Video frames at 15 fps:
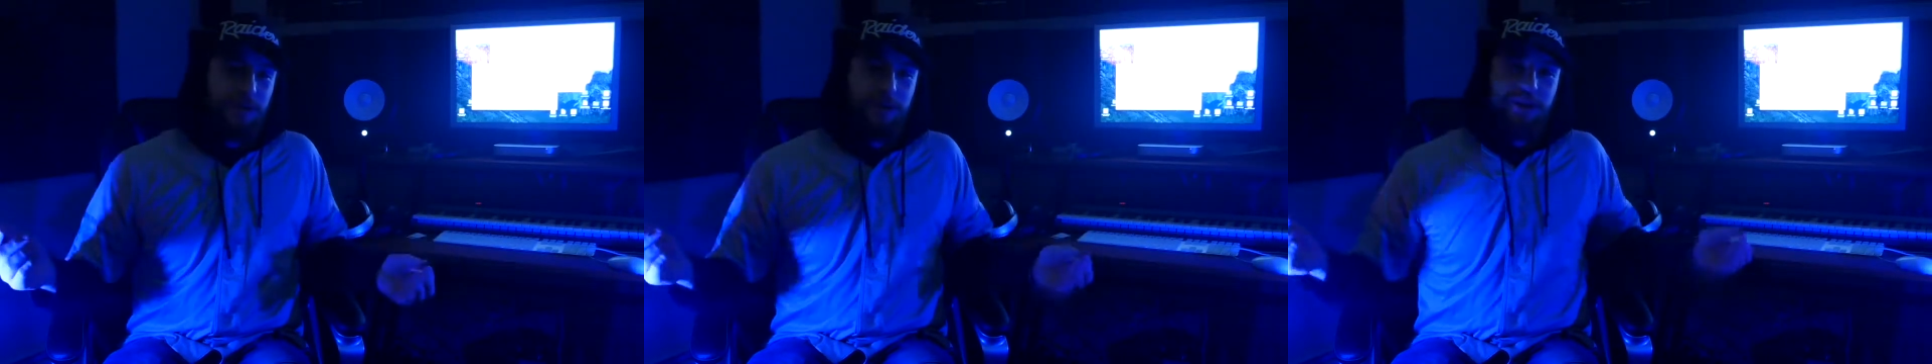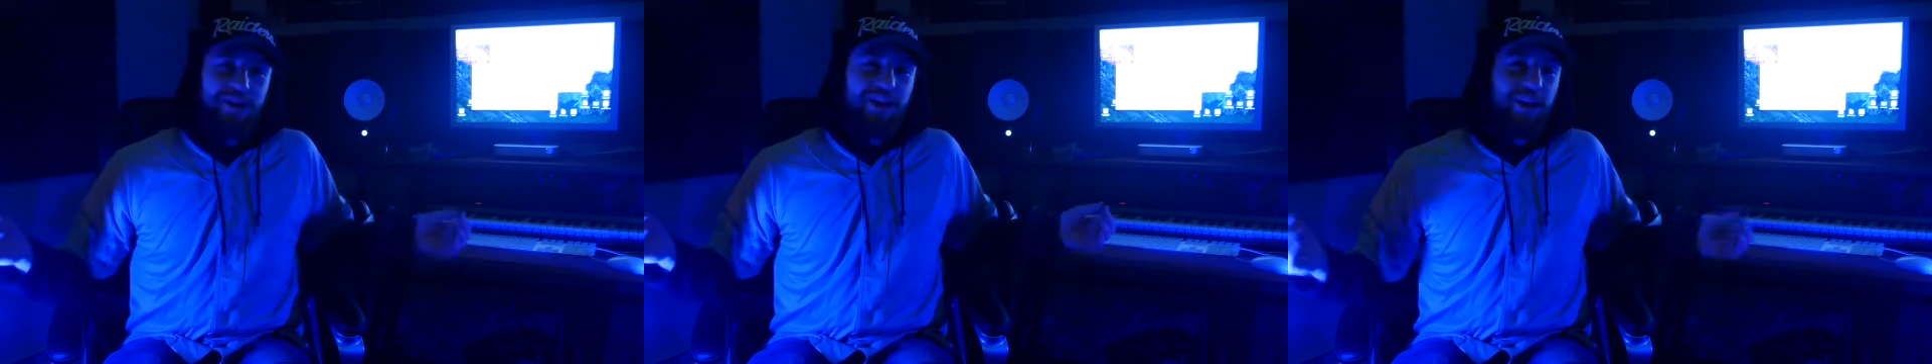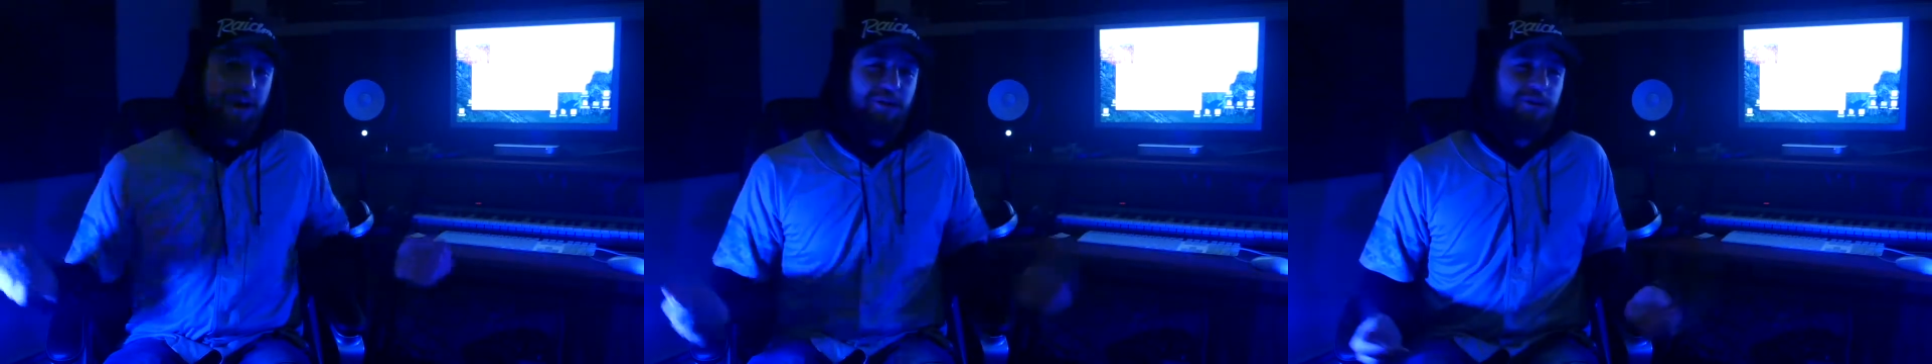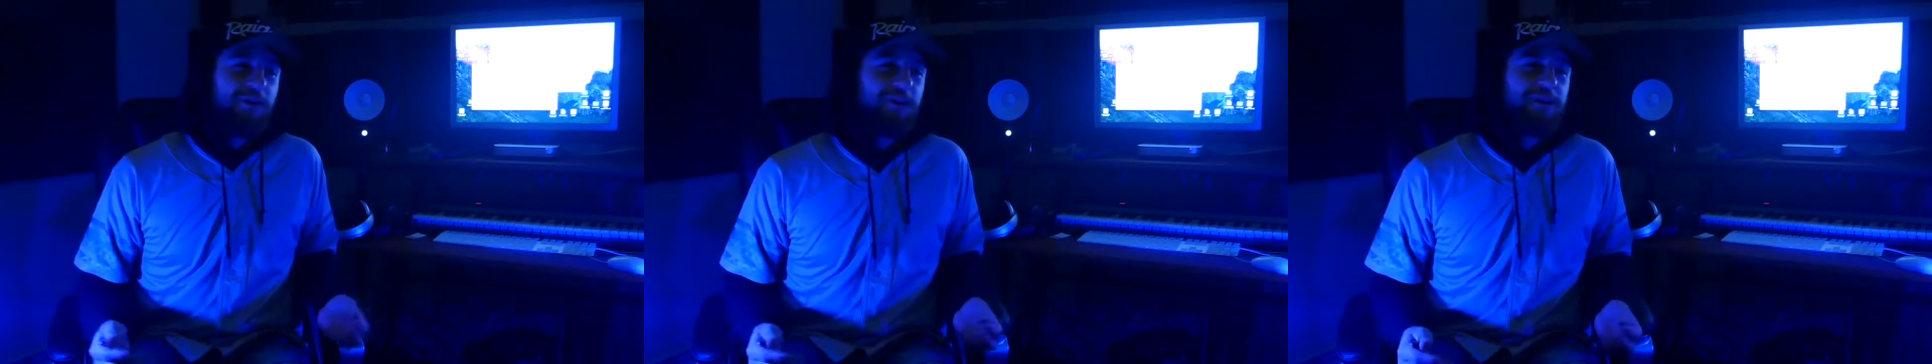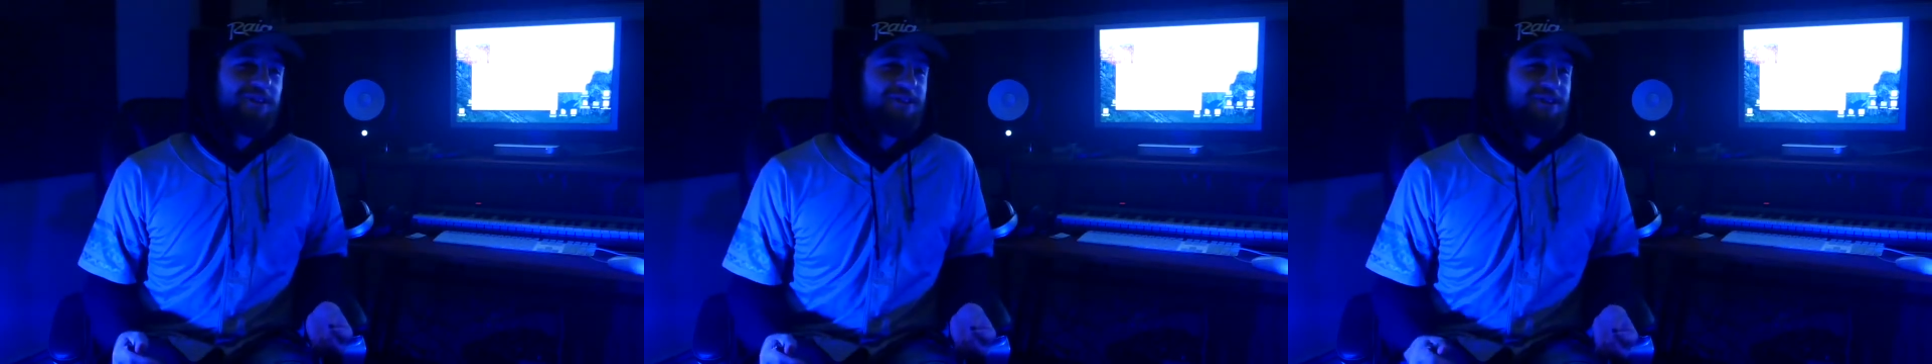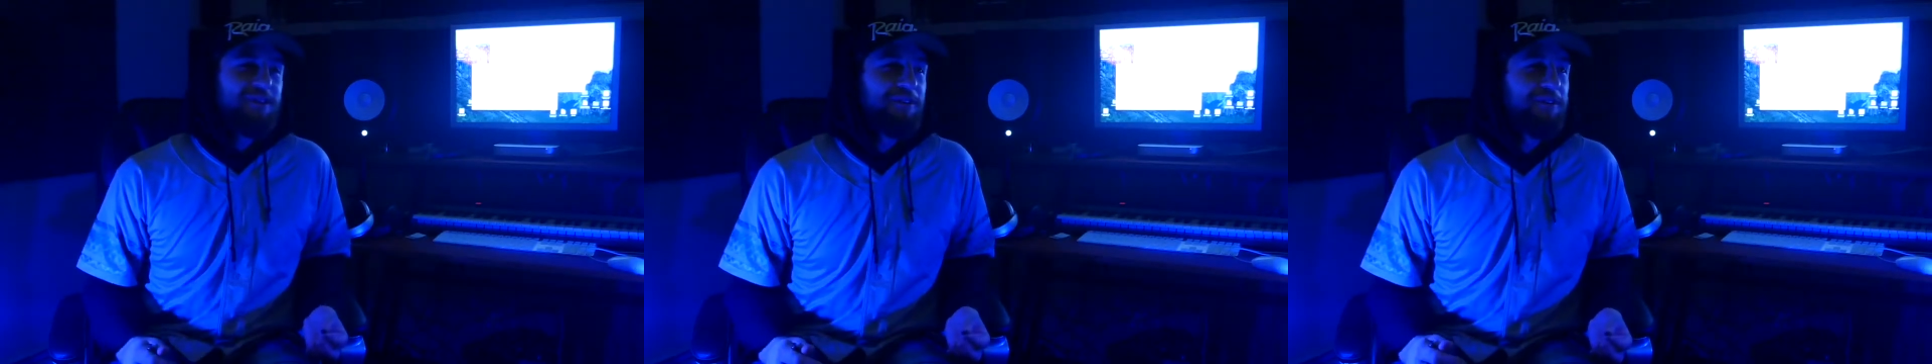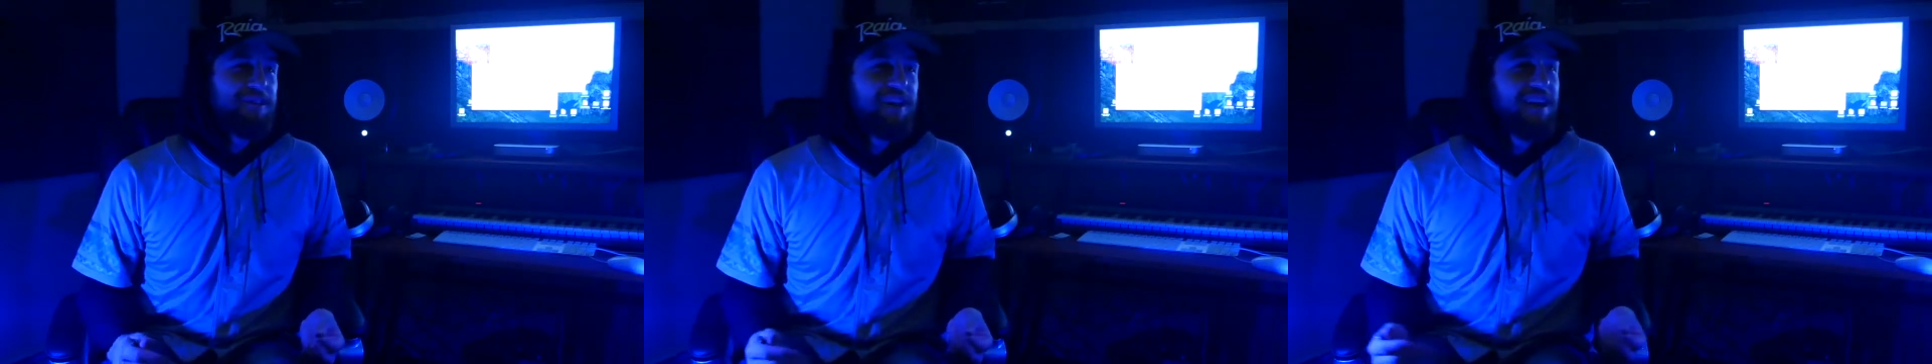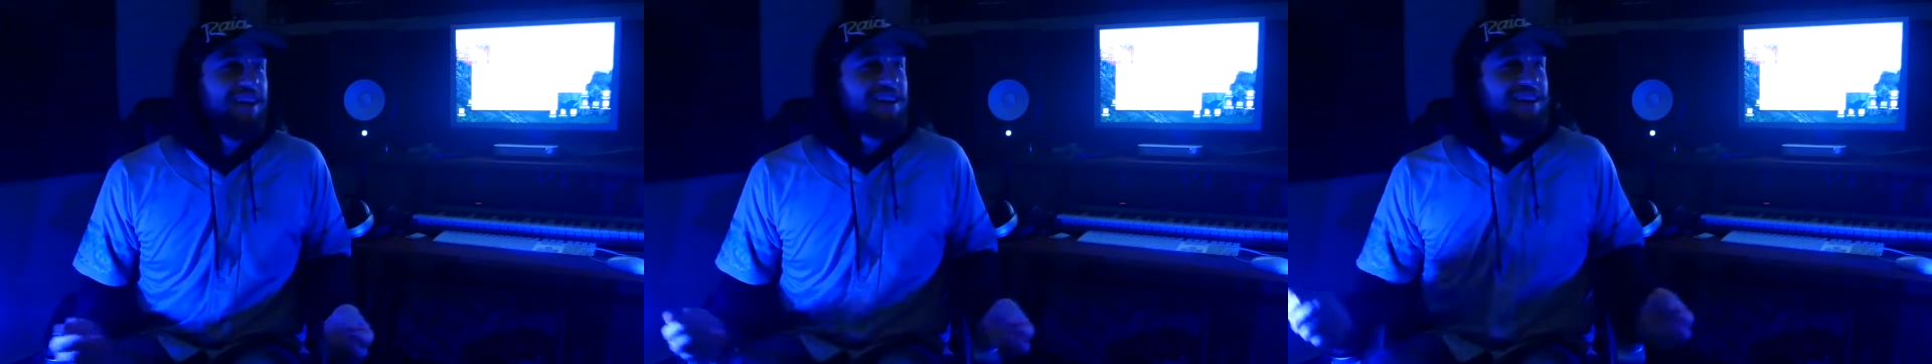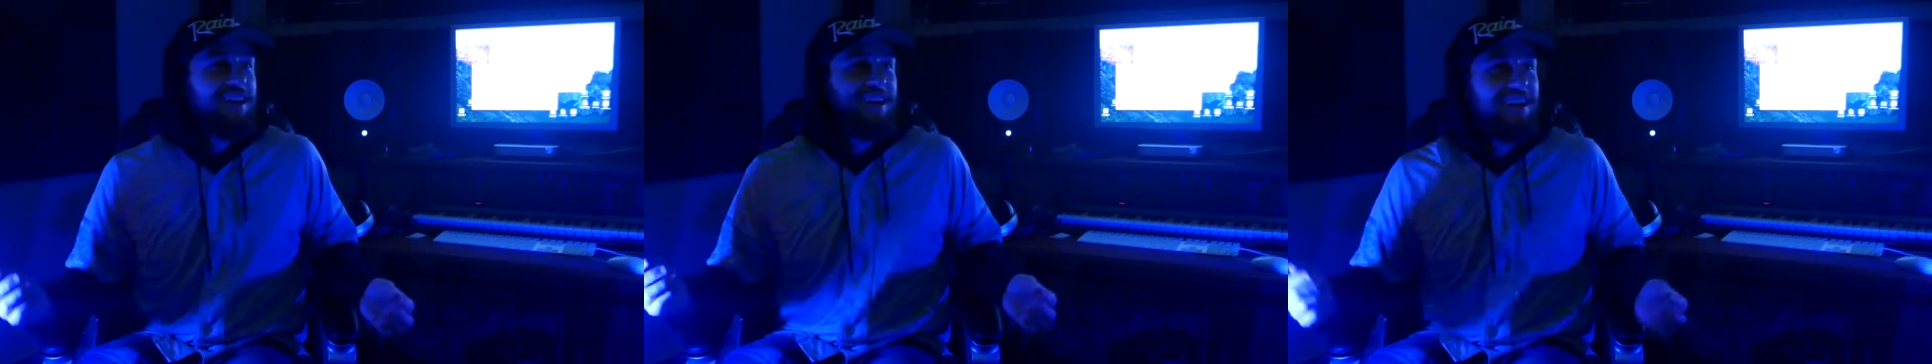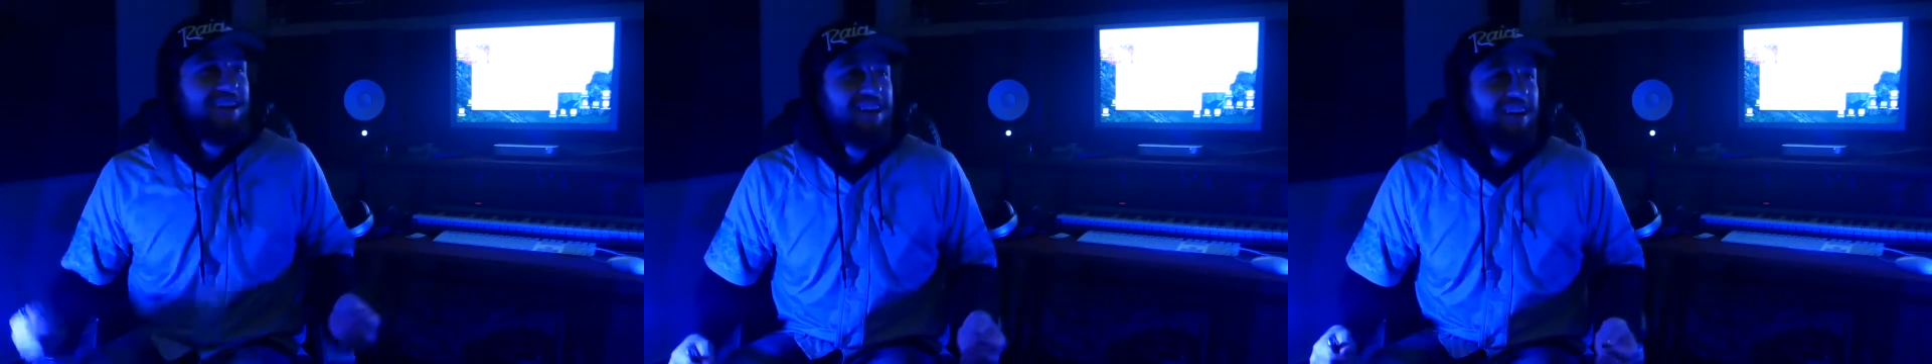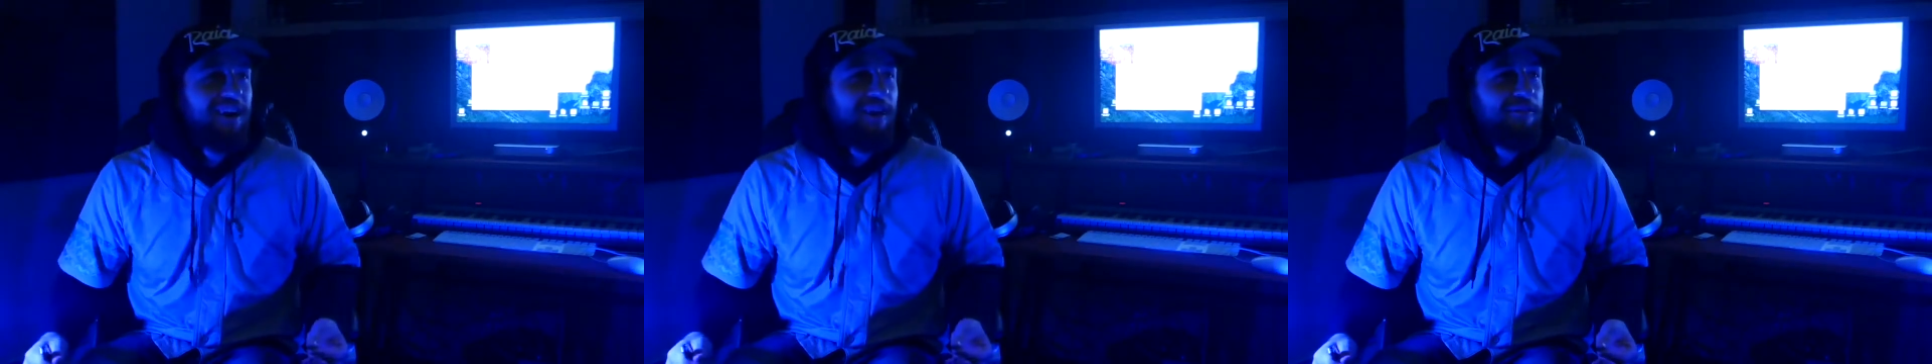What are you gonna do? And then, I